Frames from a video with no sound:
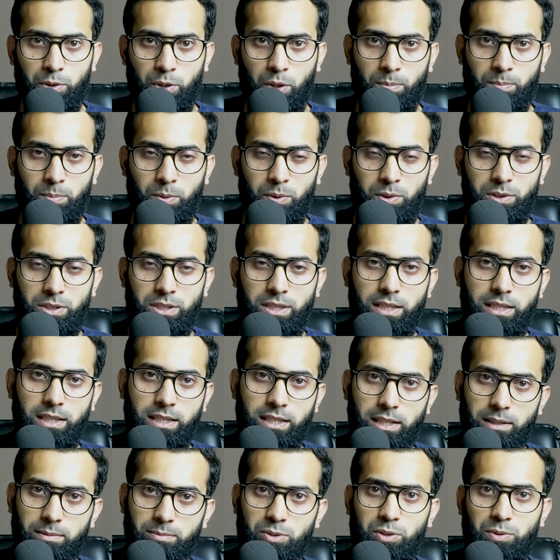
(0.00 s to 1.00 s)
job posting
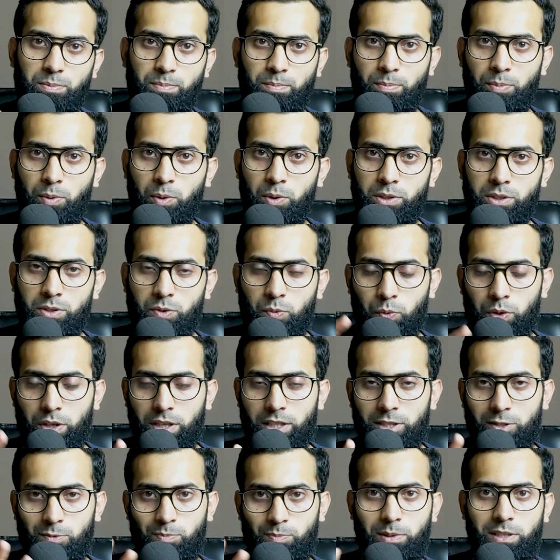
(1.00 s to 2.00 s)
comes, you post with
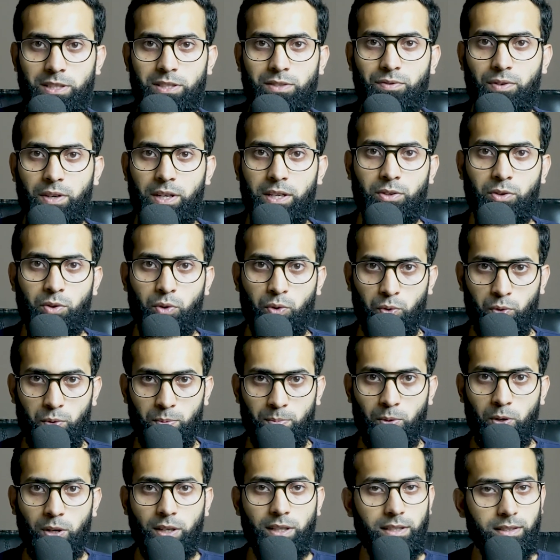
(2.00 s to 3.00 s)
the specific
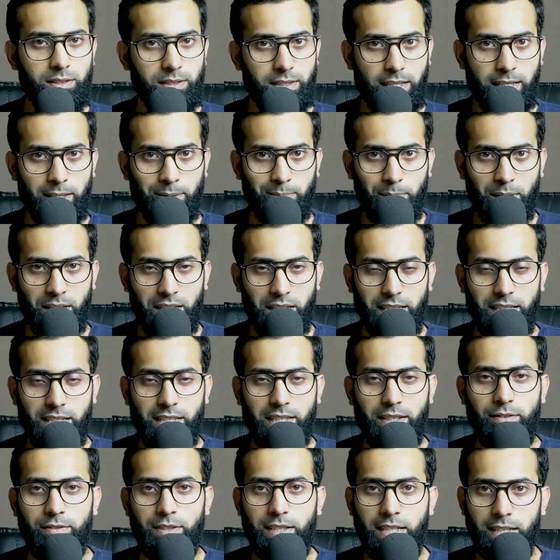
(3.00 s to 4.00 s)
robot, that
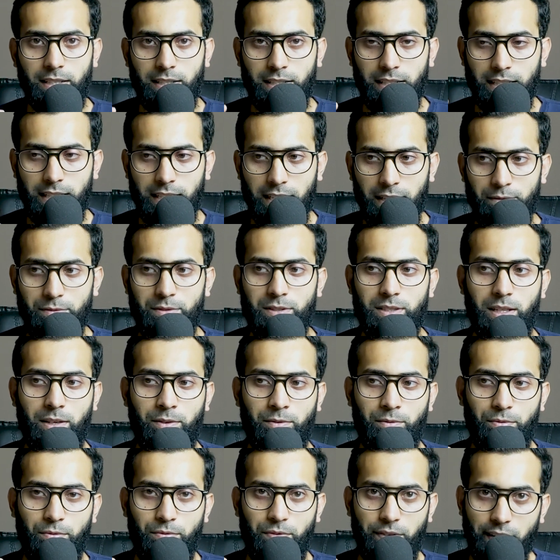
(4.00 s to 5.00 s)
PDF that gives a
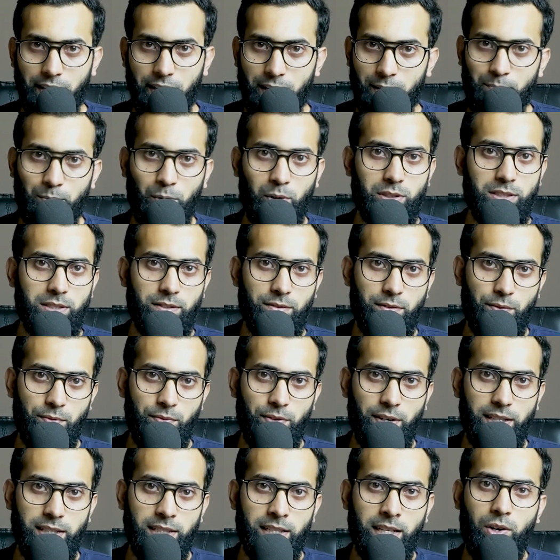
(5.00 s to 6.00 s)
very positive
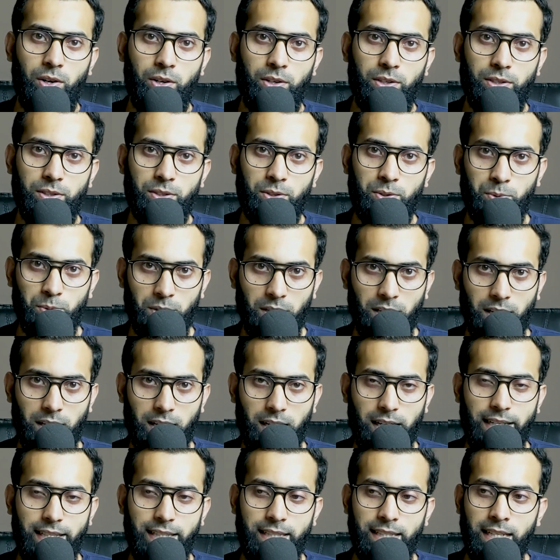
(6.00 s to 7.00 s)
effect to the
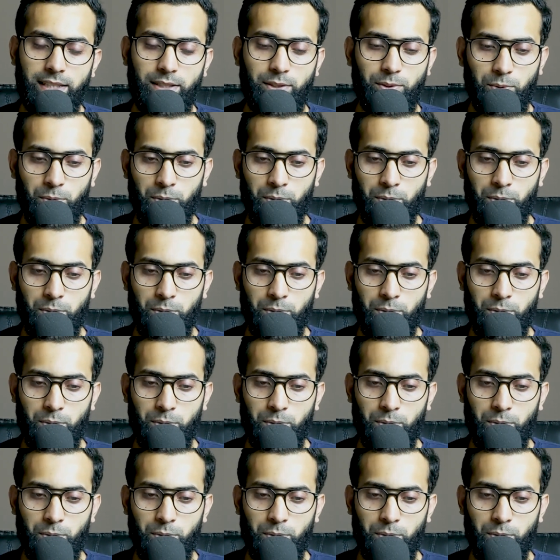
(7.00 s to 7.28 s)
client that,